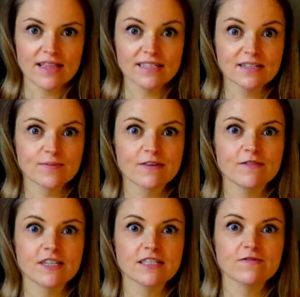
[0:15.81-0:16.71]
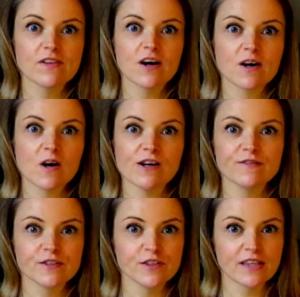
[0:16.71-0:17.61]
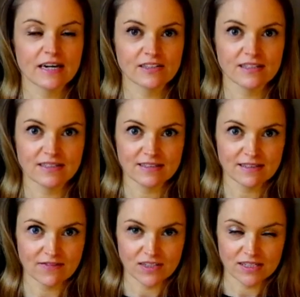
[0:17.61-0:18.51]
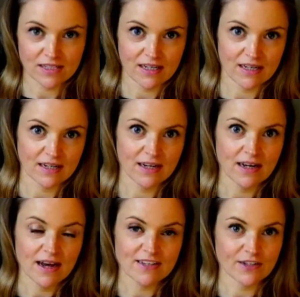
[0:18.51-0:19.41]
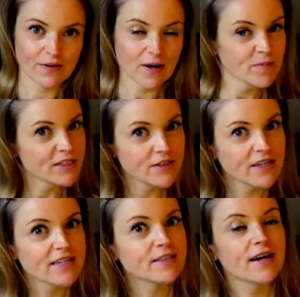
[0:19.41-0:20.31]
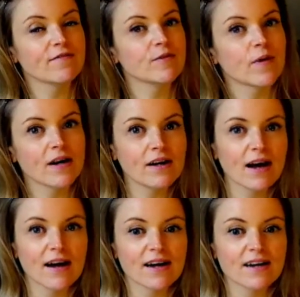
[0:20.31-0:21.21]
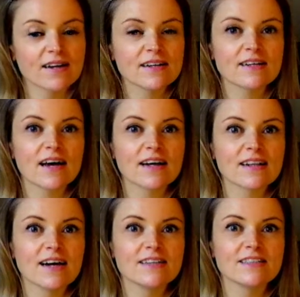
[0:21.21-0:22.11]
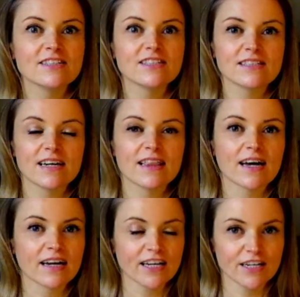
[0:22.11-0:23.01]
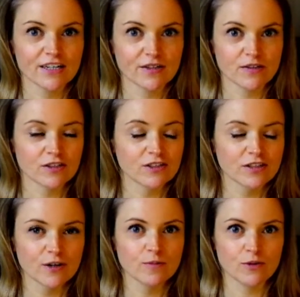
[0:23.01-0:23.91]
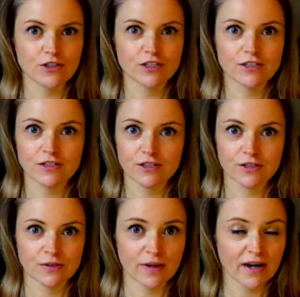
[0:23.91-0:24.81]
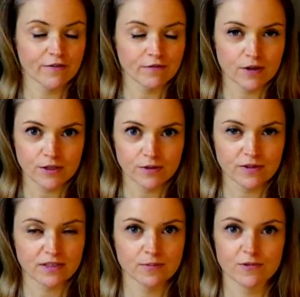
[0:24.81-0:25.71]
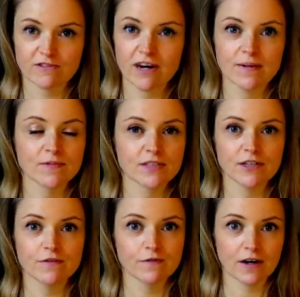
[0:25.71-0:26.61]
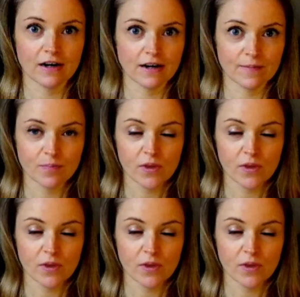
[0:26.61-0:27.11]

This is my first vlog of 2017, so Happy New Year to everyone, and I'd like to just say thank you so much to everyone who has subscribed so far,